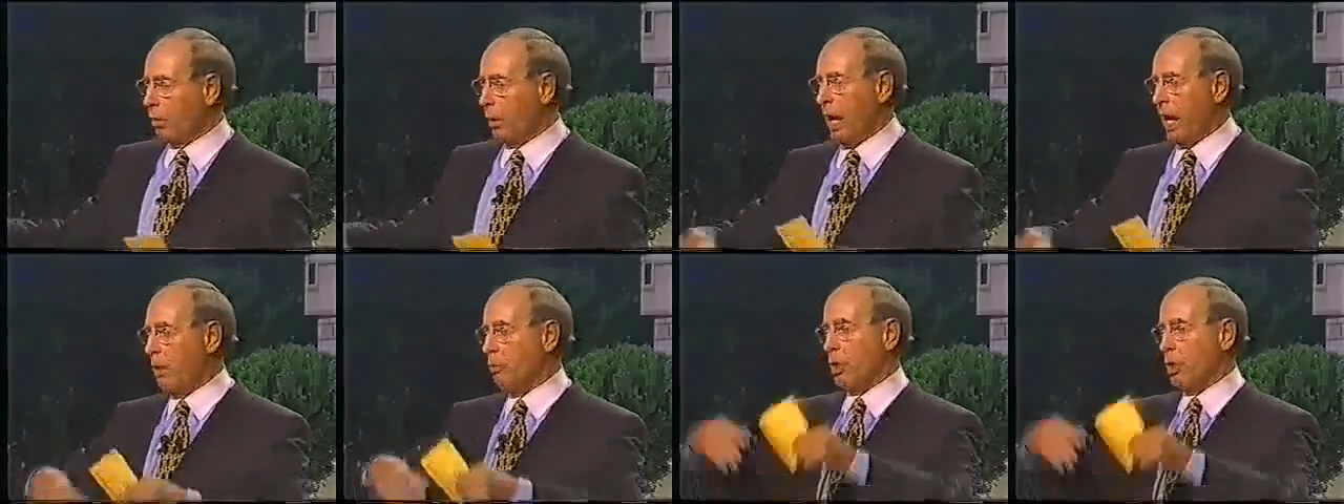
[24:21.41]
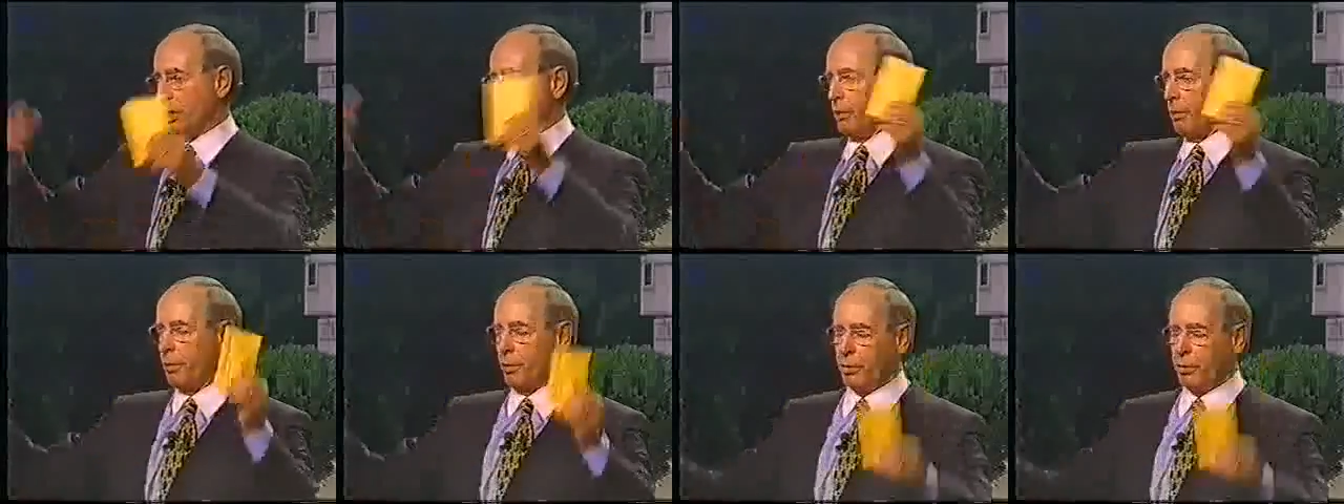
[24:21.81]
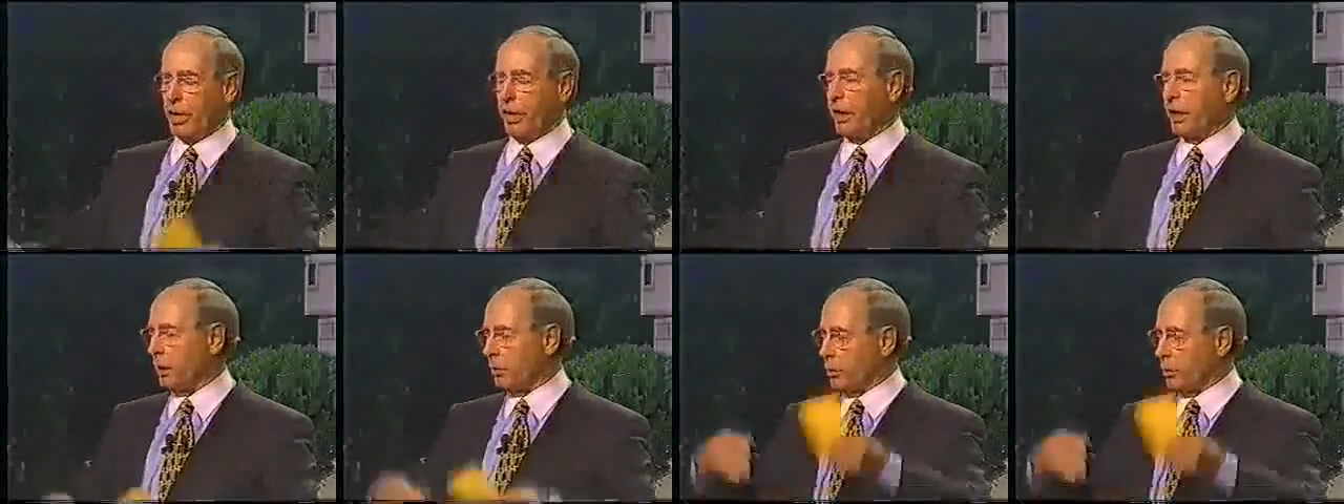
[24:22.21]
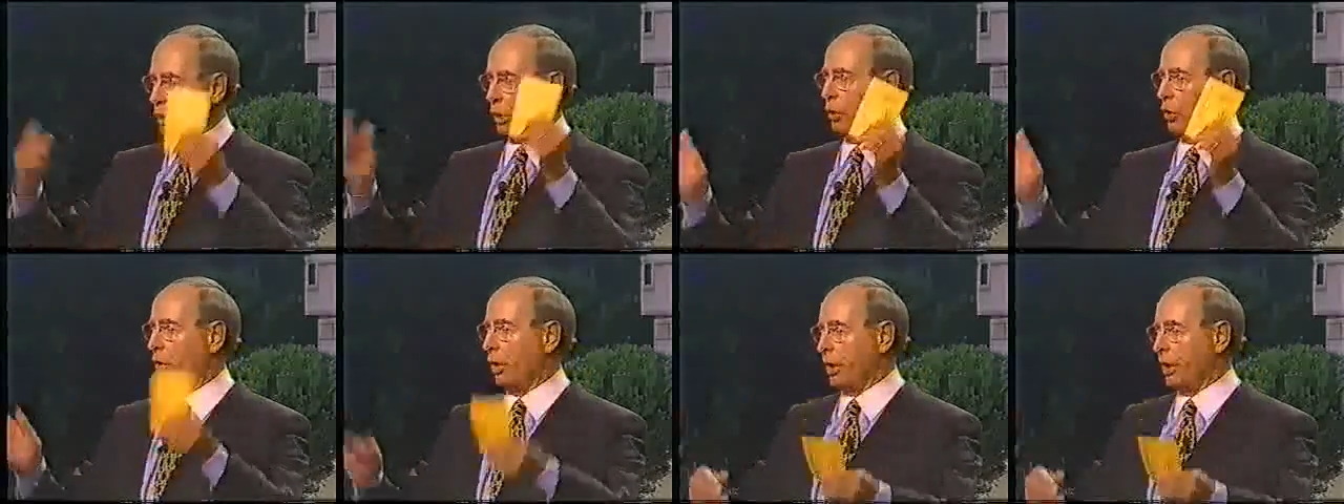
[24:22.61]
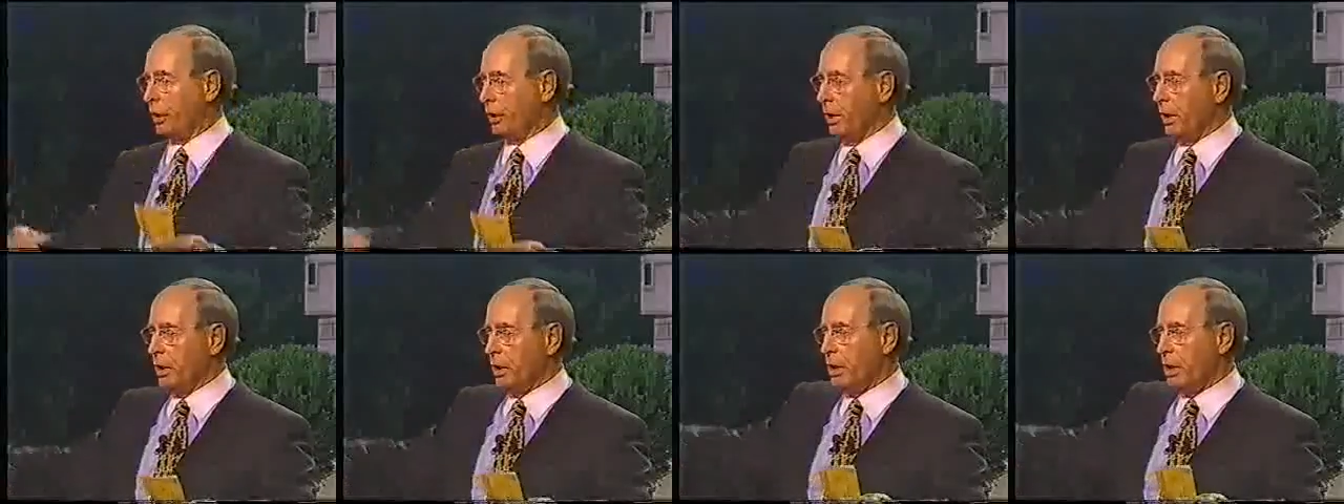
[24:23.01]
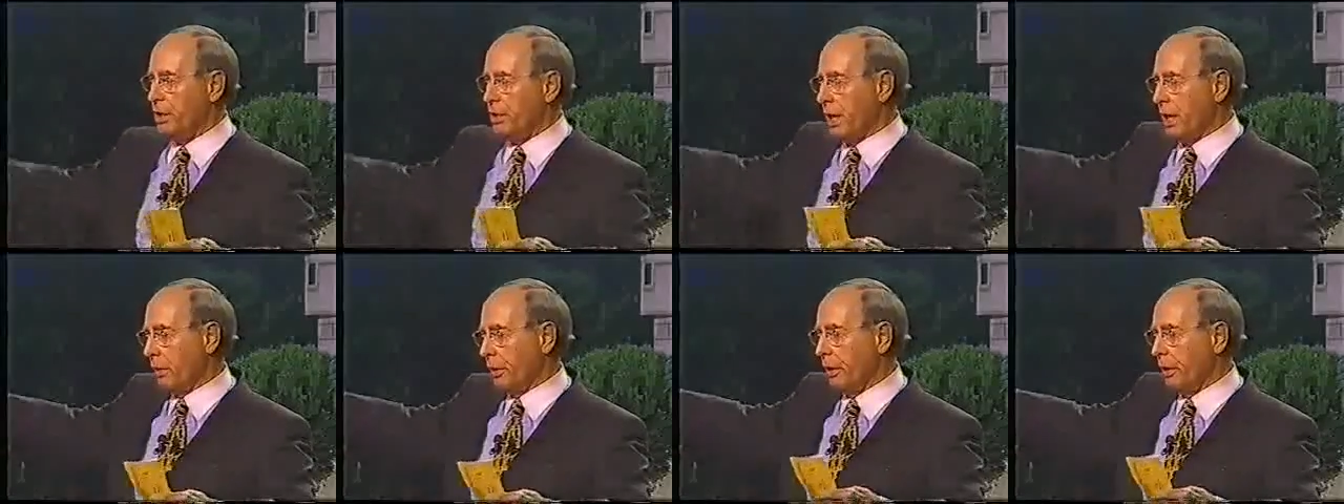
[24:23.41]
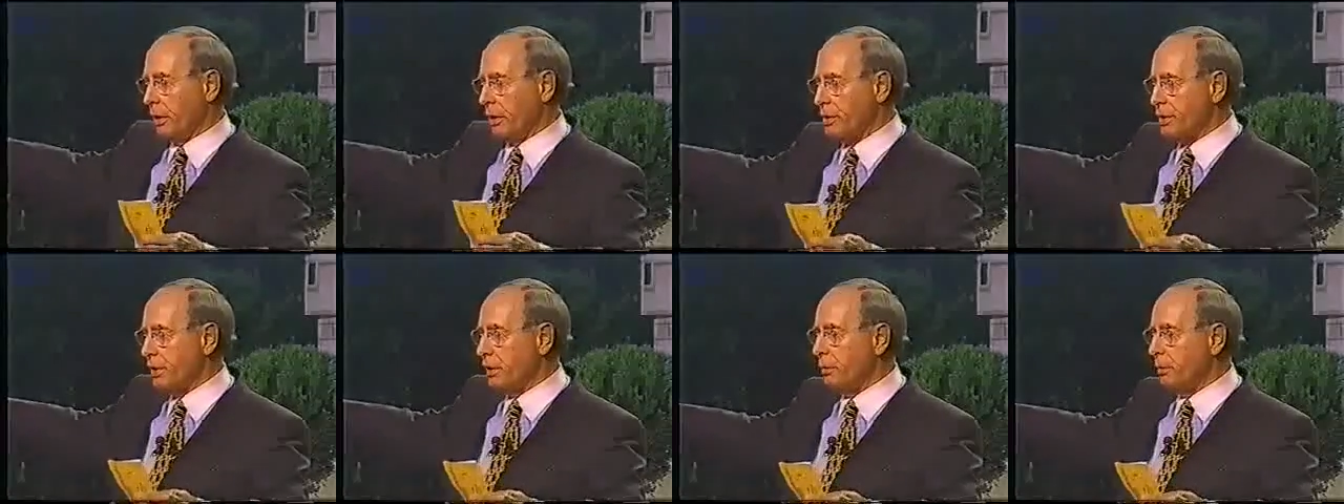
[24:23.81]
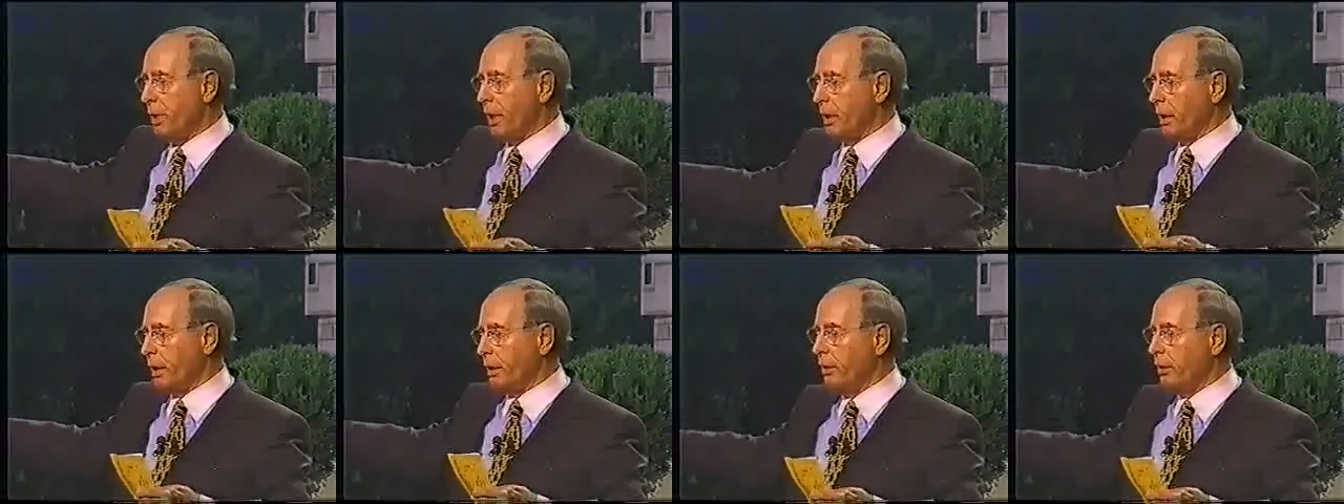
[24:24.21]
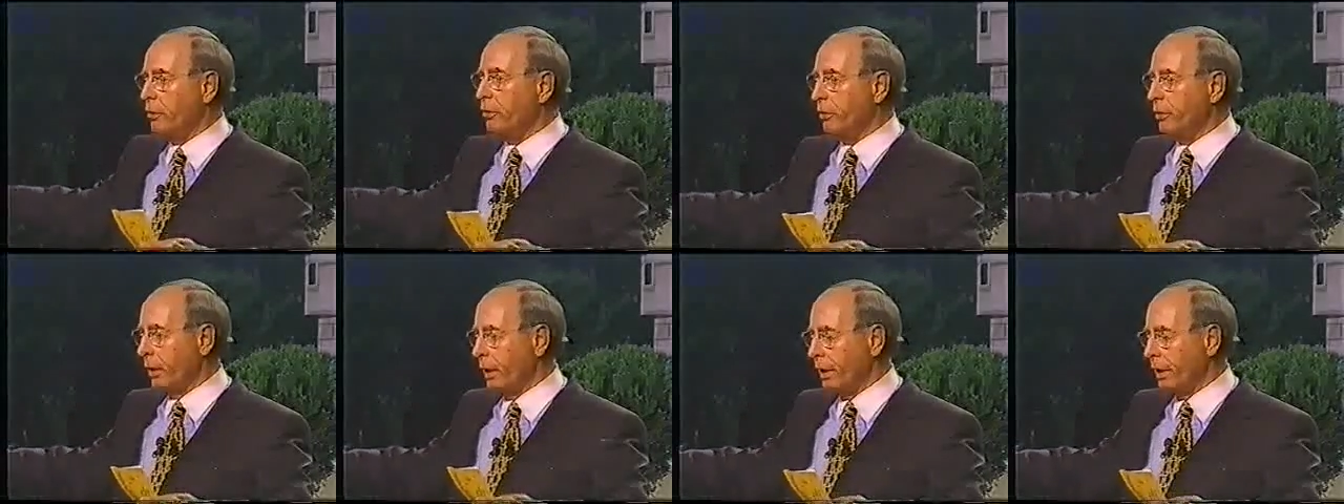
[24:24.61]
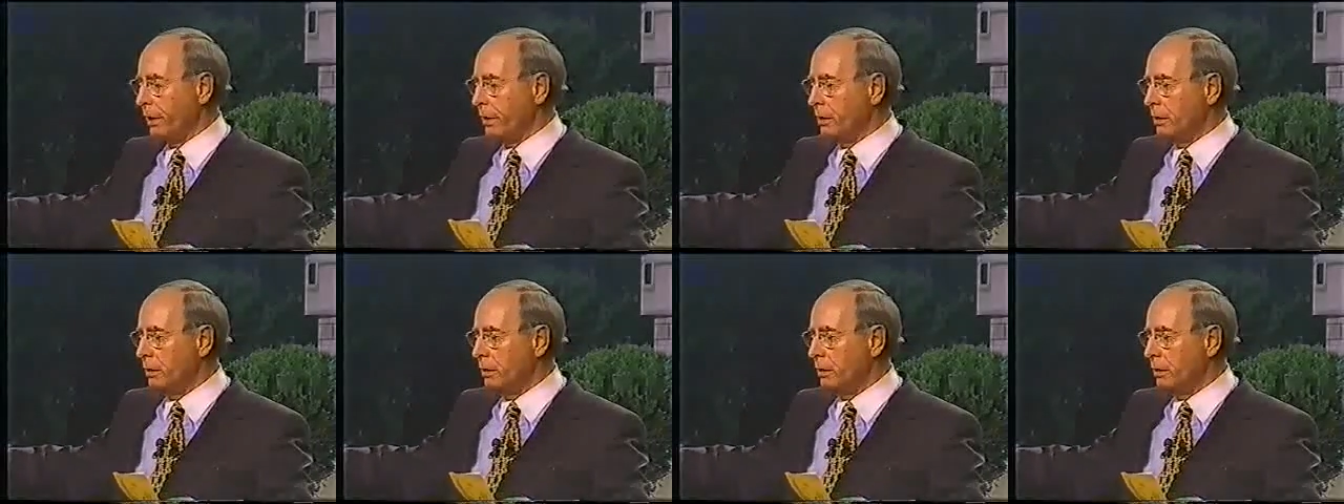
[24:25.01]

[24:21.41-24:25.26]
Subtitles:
Amway's up and running and we're going, and he's out here still peddling Neutralite.